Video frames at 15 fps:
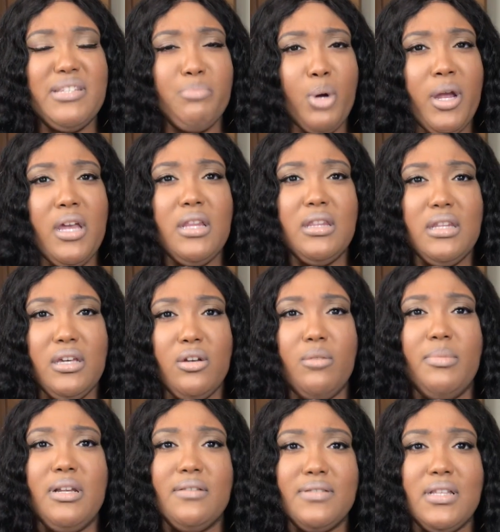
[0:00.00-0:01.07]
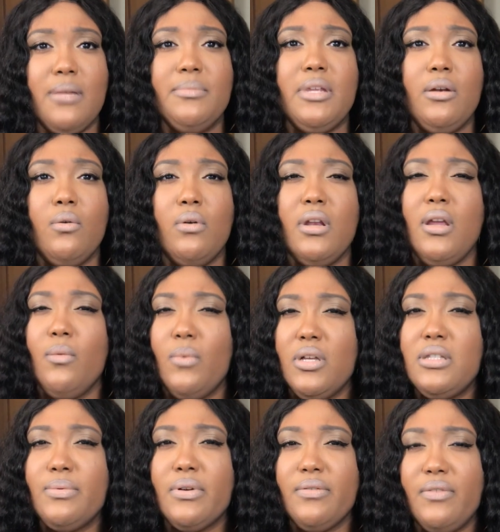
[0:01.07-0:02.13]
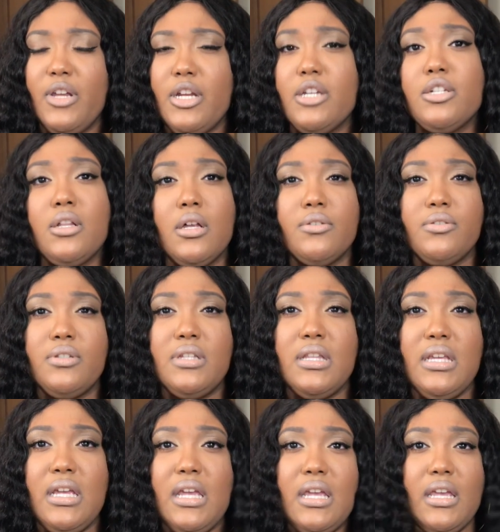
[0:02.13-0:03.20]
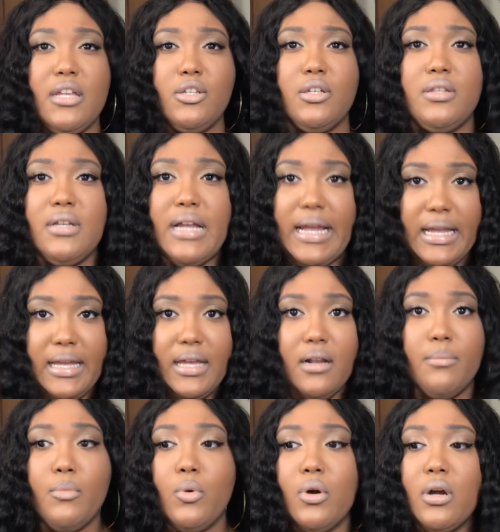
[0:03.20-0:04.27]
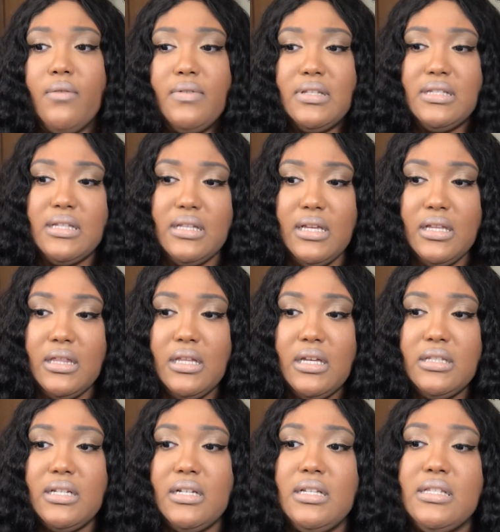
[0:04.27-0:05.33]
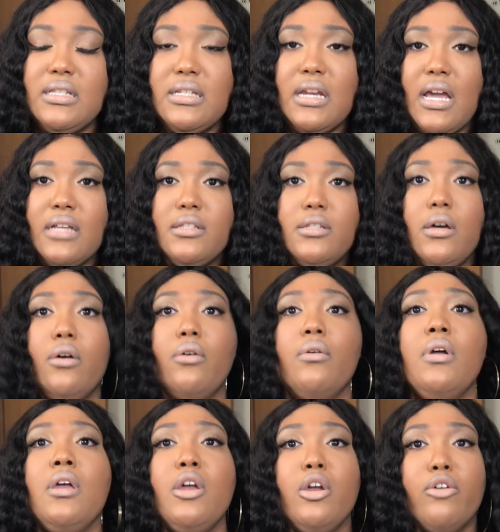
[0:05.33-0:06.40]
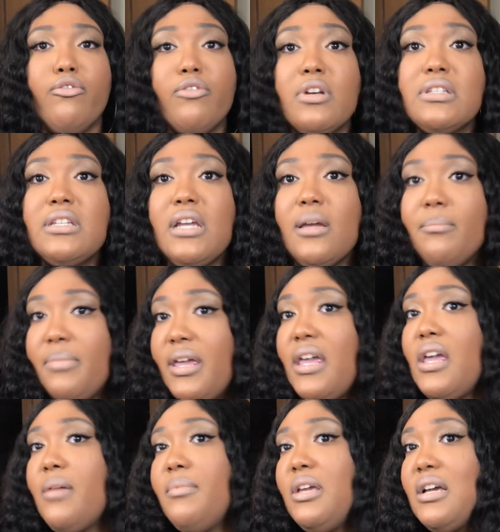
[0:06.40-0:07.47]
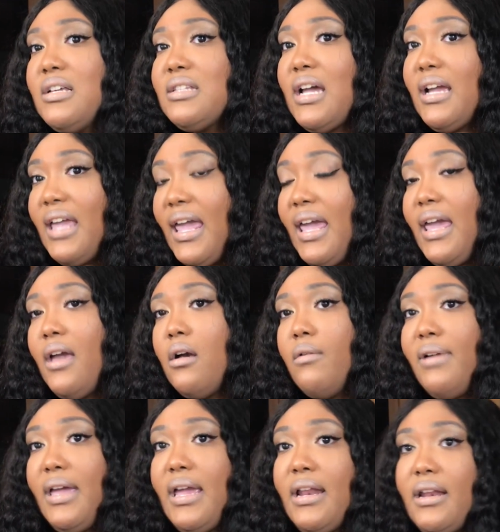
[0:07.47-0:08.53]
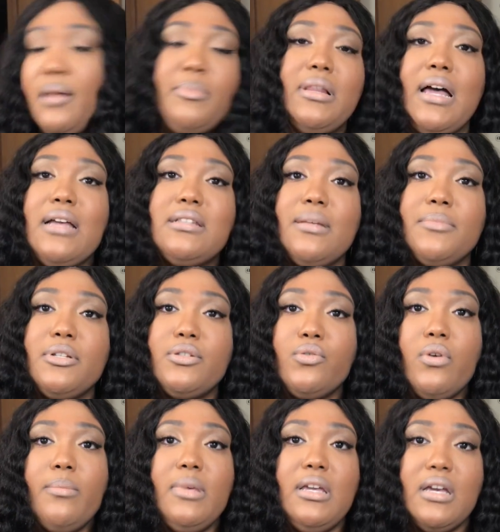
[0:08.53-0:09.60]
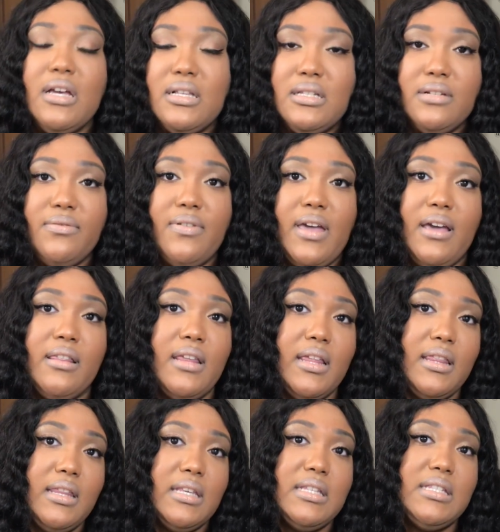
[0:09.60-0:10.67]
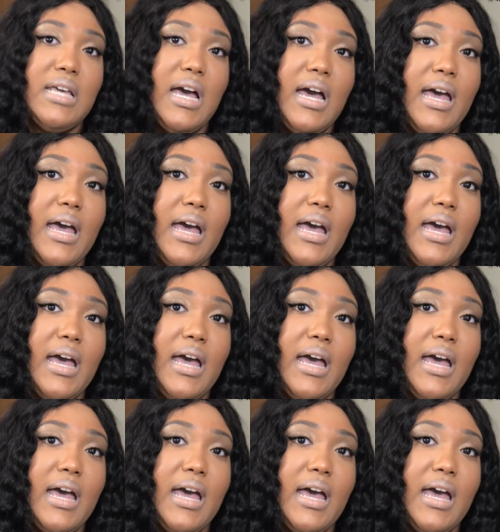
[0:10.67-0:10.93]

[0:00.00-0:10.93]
spray a little bit of something on it once we're finished, closer to the end, just that I can get a more of a sleek look and it's not so frizzy and big, because I can go ahead and apply something to it because of the fact that this